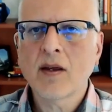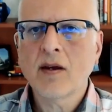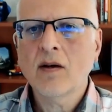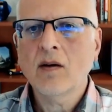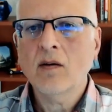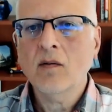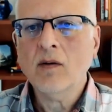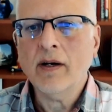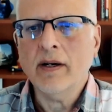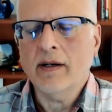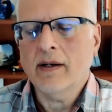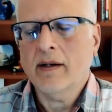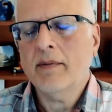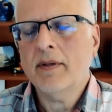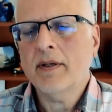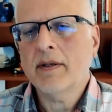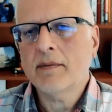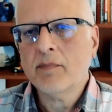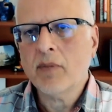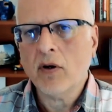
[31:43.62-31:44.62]
Right. I
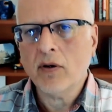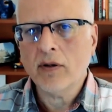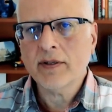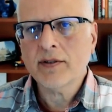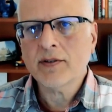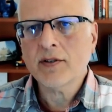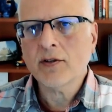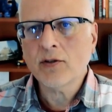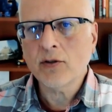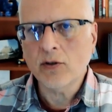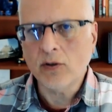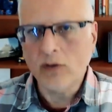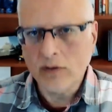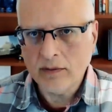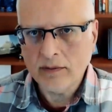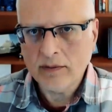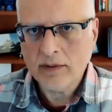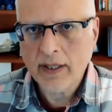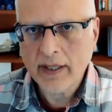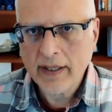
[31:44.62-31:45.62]
mean, polling's a tool,
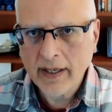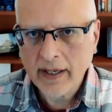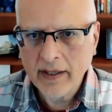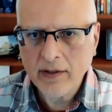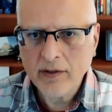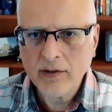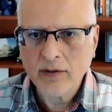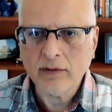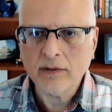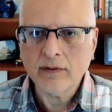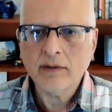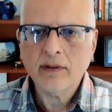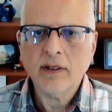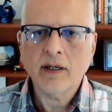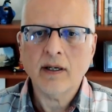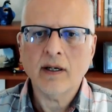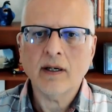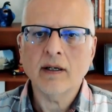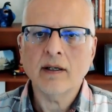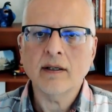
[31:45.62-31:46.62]
like any tool.
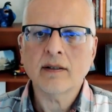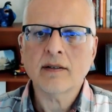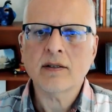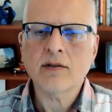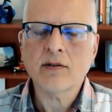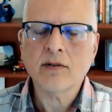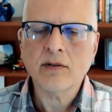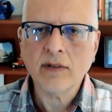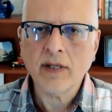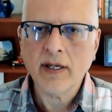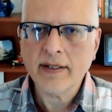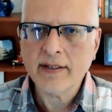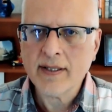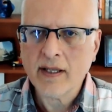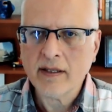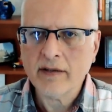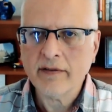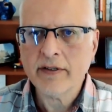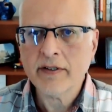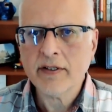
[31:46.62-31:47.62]
It's a tool like
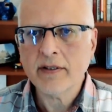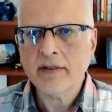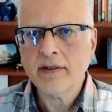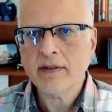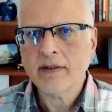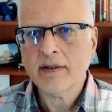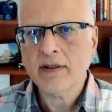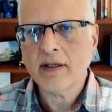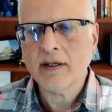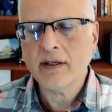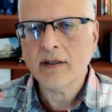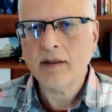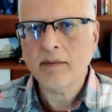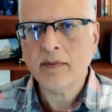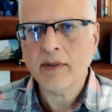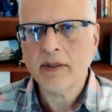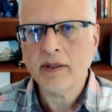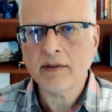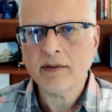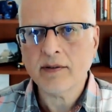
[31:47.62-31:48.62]
television.
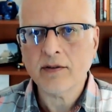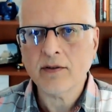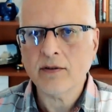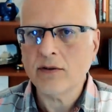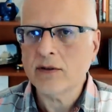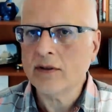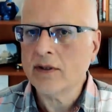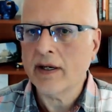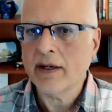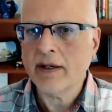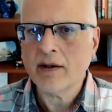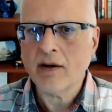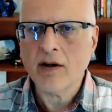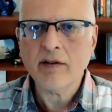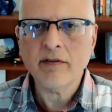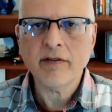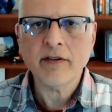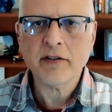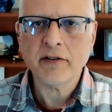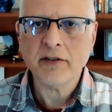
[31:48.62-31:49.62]
It's a tool like
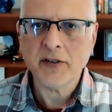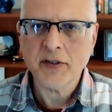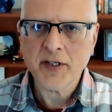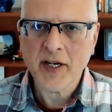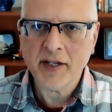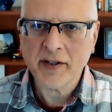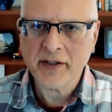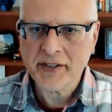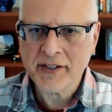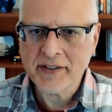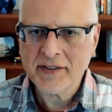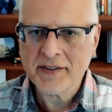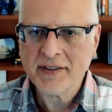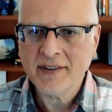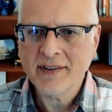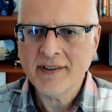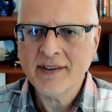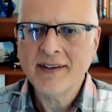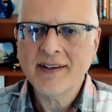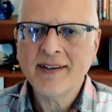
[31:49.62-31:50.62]
artificial intelligence.
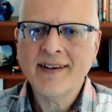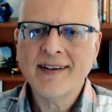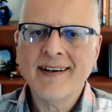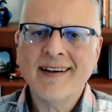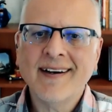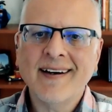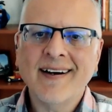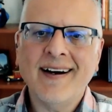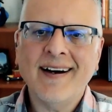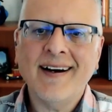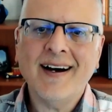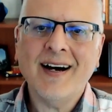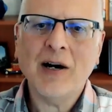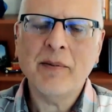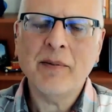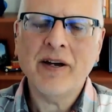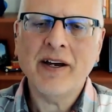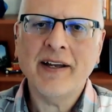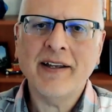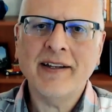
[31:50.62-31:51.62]

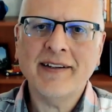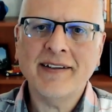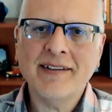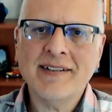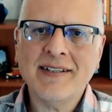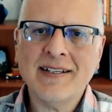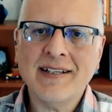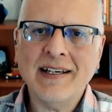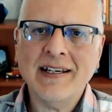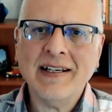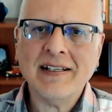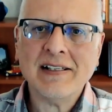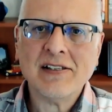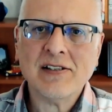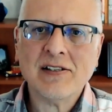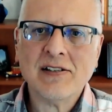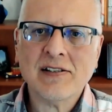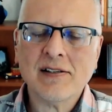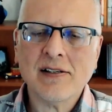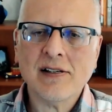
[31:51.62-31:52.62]
And
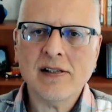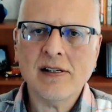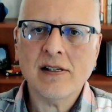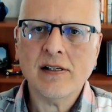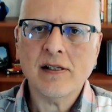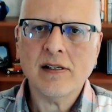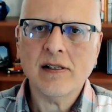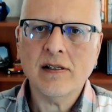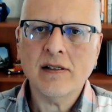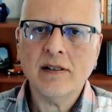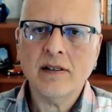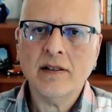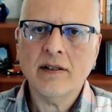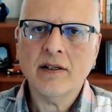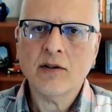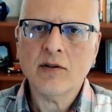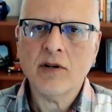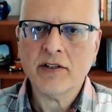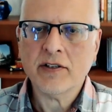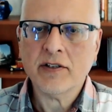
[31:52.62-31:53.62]
it's the
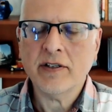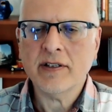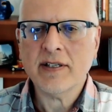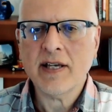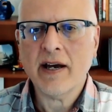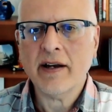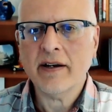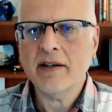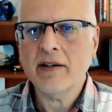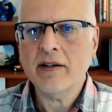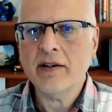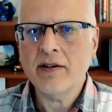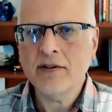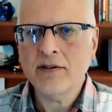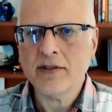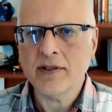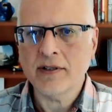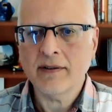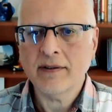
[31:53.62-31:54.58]
question is, how do you use it?